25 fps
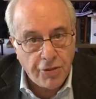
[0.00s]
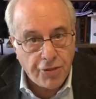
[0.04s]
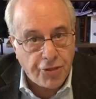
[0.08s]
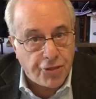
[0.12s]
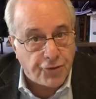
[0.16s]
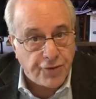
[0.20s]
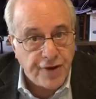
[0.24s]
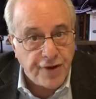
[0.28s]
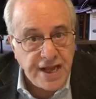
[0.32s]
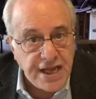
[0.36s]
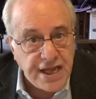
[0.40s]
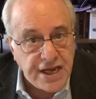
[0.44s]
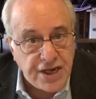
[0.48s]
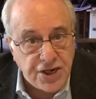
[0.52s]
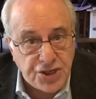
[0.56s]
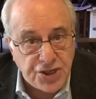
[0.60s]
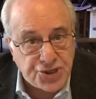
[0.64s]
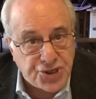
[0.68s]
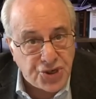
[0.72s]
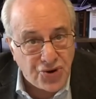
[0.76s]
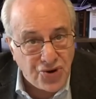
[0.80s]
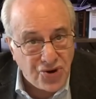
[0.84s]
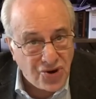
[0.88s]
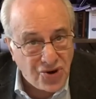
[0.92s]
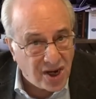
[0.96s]
3
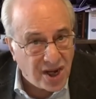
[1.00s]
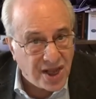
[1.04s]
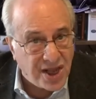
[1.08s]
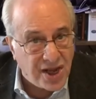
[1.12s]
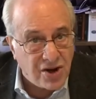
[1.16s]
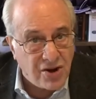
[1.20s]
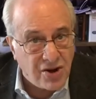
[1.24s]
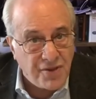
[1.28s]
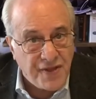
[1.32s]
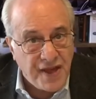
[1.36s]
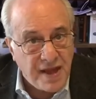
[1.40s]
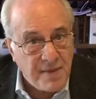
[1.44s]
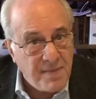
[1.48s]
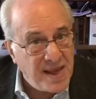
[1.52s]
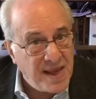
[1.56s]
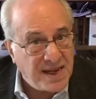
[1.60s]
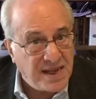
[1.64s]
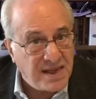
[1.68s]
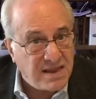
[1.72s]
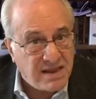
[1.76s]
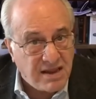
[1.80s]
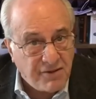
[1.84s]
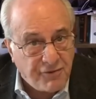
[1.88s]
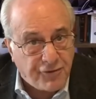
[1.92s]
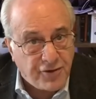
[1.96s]
years earlier, they made
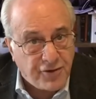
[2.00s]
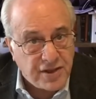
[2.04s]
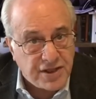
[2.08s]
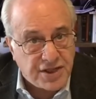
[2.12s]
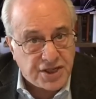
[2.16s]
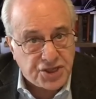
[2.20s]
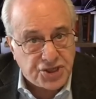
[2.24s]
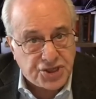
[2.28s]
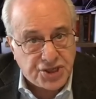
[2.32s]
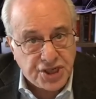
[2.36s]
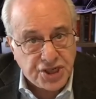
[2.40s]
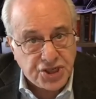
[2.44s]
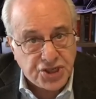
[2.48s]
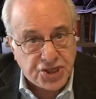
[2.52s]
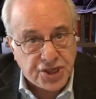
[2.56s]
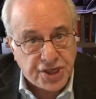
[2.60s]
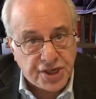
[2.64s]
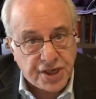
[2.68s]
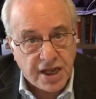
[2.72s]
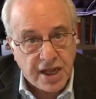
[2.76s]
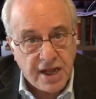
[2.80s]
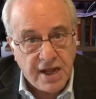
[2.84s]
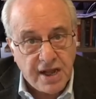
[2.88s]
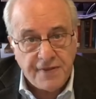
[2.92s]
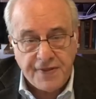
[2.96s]
a different decision,
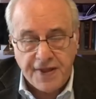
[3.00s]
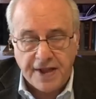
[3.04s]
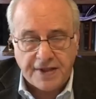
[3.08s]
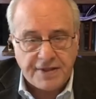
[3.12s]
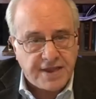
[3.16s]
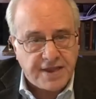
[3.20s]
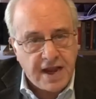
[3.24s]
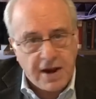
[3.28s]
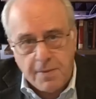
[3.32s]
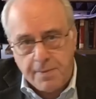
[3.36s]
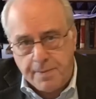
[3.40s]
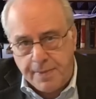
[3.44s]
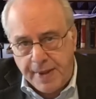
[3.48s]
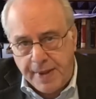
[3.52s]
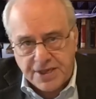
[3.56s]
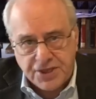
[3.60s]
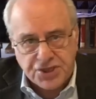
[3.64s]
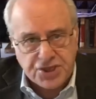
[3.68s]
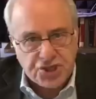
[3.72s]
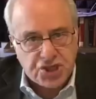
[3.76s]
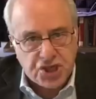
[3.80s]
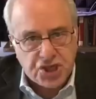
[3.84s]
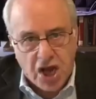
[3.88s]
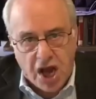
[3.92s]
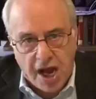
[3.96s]
that their
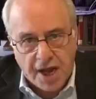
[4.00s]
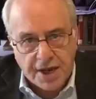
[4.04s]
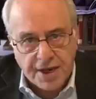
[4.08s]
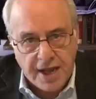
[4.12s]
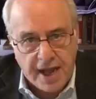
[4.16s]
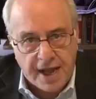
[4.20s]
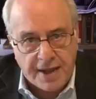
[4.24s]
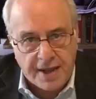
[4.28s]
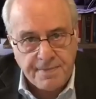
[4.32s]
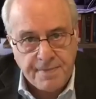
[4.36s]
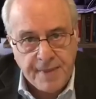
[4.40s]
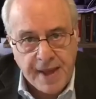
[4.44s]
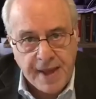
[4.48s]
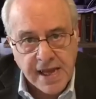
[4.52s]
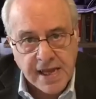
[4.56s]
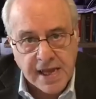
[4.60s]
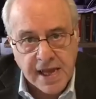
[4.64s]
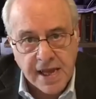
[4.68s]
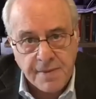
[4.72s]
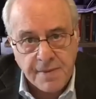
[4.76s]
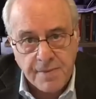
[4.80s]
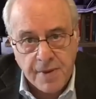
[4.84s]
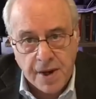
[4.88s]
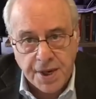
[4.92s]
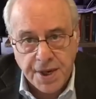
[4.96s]
best shot at
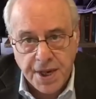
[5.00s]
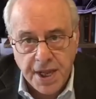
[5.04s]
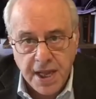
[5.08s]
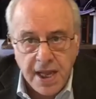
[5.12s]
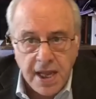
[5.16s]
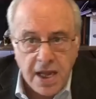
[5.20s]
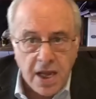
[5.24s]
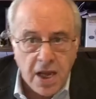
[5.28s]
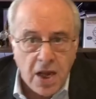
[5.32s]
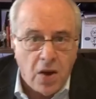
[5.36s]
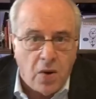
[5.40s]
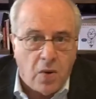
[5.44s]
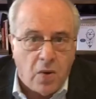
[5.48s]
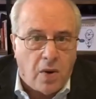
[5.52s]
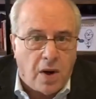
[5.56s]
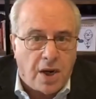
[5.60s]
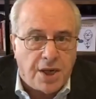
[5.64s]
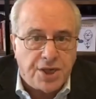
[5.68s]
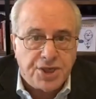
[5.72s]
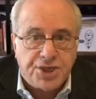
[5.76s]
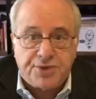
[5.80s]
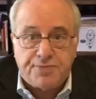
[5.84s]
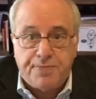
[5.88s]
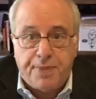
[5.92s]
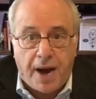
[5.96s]
making money
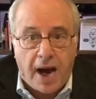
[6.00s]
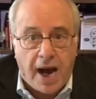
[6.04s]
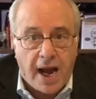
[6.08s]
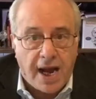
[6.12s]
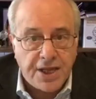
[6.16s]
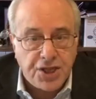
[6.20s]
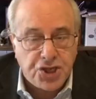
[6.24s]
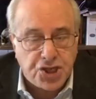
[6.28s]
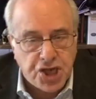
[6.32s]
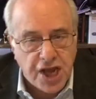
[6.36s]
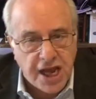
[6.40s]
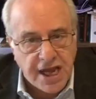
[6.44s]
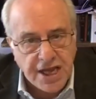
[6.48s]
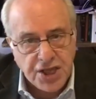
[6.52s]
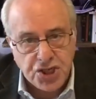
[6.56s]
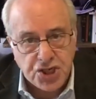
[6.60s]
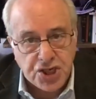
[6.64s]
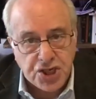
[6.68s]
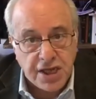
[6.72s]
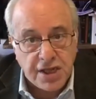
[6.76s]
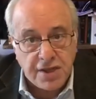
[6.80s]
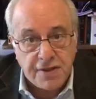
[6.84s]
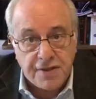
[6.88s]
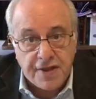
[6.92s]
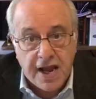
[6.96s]
was by
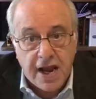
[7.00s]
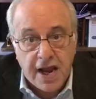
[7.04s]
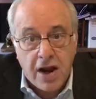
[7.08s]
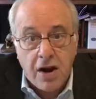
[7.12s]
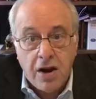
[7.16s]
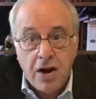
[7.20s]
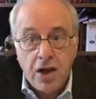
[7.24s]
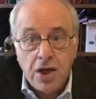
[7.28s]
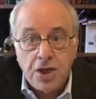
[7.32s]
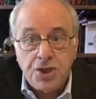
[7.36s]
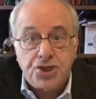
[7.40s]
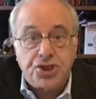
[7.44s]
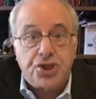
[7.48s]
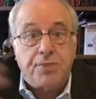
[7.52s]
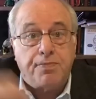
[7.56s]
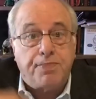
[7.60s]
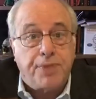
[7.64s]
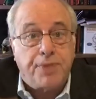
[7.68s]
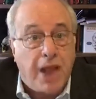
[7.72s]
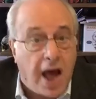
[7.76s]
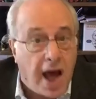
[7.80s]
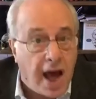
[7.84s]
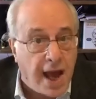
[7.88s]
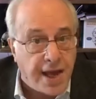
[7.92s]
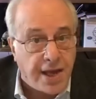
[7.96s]
changing their
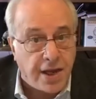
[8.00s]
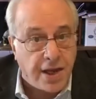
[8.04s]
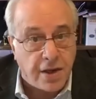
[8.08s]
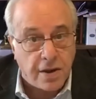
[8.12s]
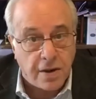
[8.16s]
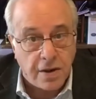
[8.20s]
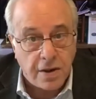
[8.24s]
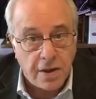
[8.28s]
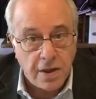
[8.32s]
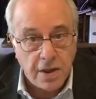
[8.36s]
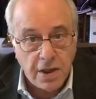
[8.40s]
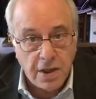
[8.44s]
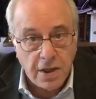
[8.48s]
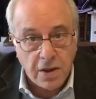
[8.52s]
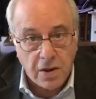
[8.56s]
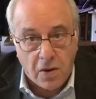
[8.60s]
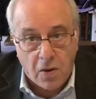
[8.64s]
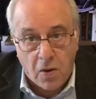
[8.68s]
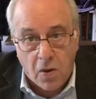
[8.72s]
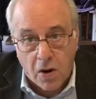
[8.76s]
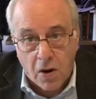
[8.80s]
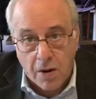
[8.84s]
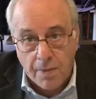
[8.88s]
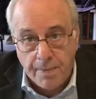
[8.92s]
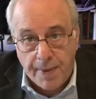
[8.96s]
supplier
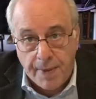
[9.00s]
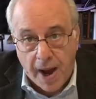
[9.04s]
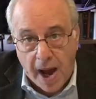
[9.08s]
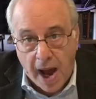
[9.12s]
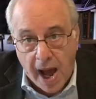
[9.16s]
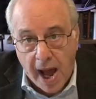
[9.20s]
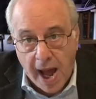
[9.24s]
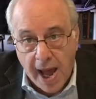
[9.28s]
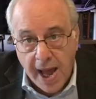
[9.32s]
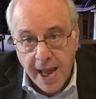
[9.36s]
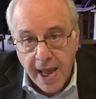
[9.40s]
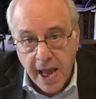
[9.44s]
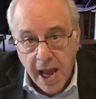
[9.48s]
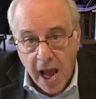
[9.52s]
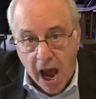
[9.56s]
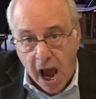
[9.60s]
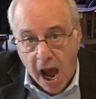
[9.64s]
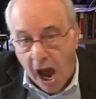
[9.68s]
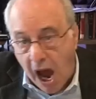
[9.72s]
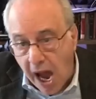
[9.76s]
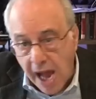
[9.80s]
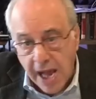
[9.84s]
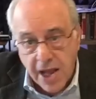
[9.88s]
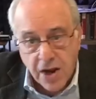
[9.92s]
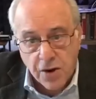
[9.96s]
or by
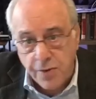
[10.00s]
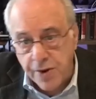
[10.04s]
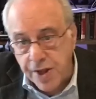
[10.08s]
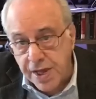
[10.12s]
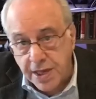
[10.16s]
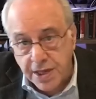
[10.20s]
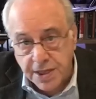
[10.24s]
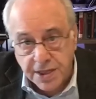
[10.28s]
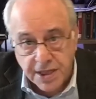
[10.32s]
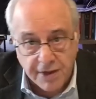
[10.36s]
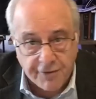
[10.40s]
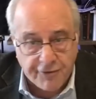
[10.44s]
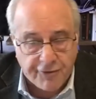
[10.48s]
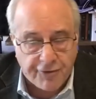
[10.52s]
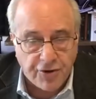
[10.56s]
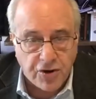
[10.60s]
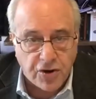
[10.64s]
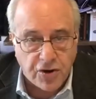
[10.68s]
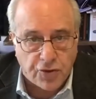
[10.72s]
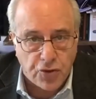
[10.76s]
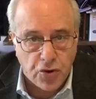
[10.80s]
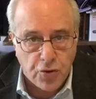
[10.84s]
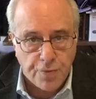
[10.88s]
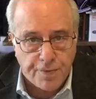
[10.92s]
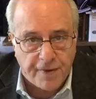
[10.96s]
hiring a different
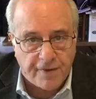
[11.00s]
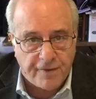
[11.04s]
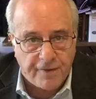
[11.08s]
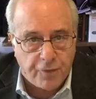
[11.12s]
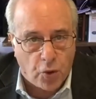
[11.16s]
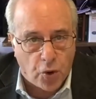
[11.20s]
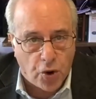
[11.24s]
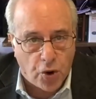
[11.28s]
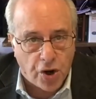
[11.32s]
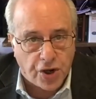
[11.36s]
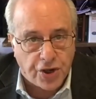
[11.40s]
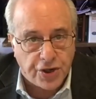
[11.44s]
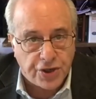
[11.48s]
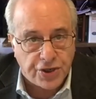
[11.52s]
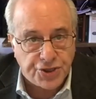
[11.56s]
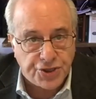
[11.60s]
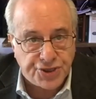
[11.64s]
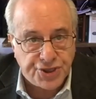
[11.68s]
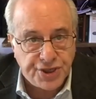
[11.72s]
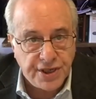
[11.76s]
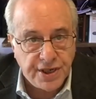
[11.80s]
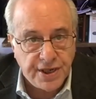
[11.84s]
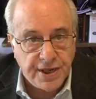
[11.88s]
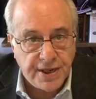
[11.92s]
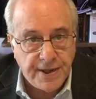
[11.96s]
group of
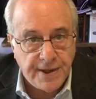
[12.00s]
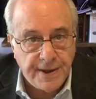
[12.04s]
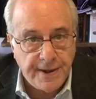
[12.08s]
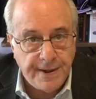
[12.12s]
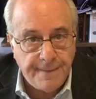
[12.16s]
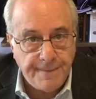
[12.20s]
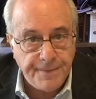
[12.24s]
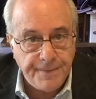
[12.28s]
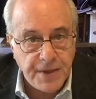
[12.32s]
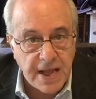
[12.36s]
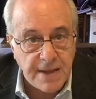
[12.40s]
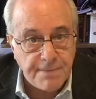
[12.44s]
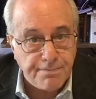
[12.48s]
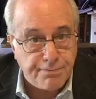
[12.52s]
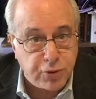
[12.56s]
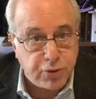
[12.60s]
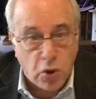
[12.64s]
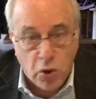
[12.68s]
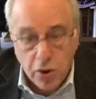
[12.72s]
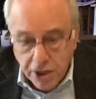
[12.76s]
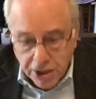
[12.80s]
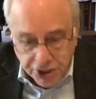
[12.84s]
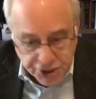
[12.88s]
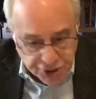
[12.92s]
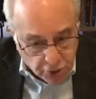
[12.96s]
workers.
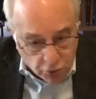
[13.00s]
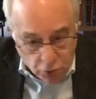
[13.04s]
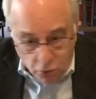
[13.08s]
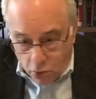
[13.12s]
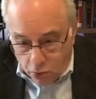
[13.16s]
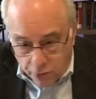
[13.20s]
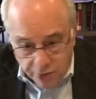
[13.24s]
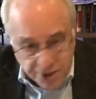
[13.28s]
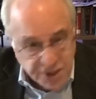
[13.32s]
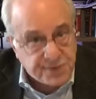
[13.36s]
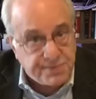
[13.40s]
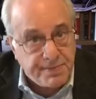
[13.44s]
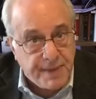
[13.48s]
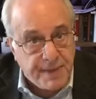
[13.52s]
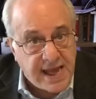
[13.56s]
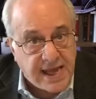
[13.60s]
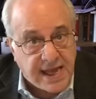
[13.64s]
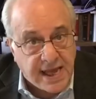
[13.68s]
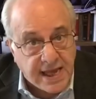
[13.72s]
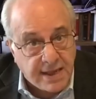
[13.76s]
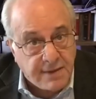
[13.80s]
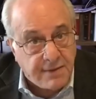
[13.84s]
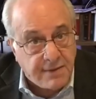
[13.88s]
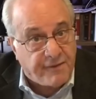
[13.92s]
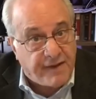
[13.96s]
Employers are always
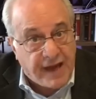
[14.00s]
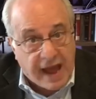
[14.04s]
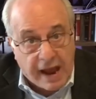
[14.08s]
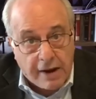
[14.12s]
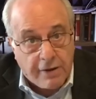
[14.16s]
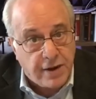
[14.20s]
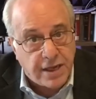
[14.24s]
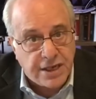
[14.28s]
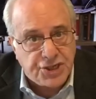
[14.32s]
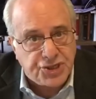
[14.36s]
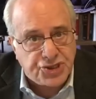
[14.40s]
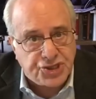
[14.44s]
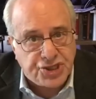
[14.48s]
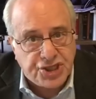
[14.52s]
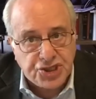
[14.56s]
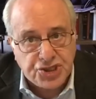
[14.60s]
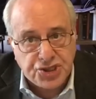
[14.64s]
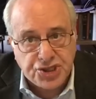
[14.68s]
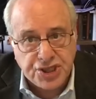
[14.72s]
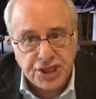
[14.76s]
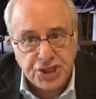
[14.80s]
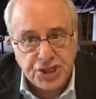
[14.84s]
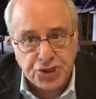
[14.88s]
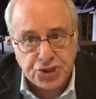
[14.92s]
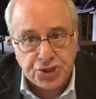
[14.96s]
making various
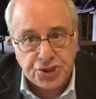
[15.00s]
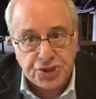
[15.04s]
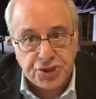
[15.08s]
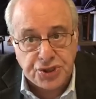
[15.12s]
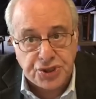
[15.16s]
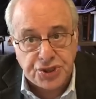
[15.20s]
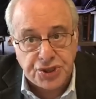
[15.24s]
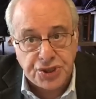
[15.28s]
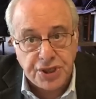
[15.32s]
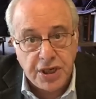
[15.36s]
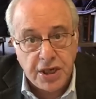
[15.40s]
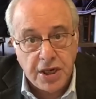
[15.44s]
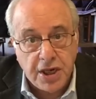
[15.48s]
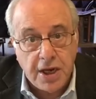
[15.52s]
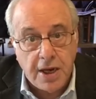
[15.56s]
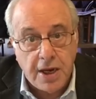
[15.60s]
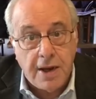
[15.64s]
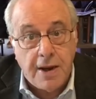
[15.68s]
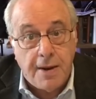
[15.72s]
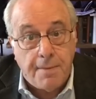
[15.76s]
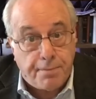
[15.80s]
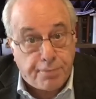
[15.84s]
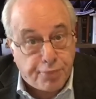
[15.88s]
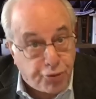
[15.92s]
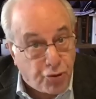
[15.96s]
decisions.
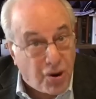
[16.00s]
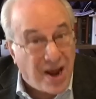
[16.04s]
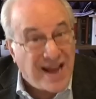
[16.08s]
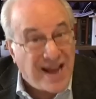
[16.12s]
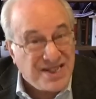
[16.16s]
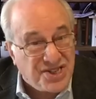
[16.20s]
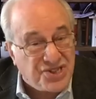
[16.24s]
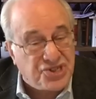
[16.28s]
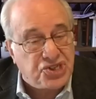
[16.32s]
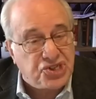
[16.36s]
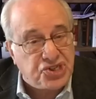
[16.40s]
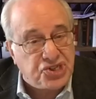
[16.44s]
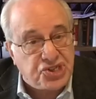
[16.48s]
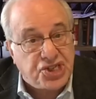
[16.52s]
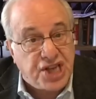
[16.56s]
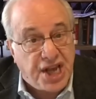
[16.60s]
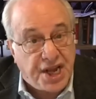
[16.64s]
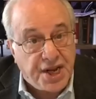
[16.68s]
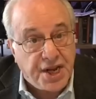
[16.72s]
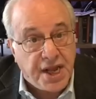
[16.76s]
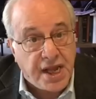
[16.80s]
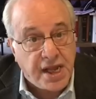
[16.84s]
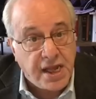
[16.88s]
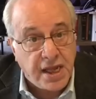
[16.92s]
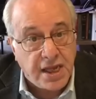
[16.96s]
Price
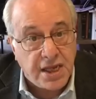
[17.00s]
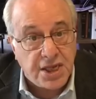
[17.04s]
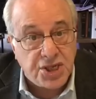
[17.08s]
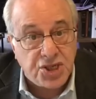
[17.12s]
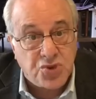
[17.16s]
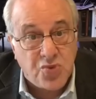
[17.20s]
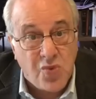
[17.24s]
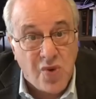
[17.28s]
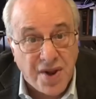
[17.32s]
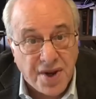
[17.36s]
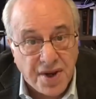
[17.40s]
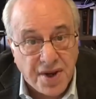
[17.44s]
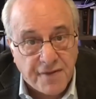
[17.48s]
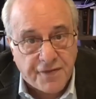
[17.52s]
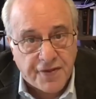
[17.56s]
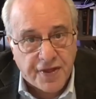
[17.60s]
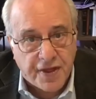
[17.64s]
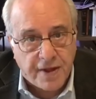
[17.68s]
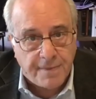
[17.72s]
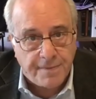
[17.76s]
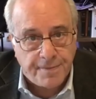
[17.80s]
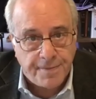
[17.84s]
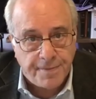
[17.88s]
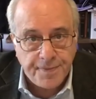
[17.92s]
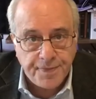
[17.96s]
setting is one of
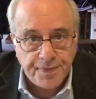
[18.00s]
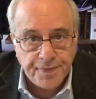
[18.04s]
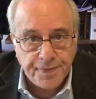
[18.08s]
them.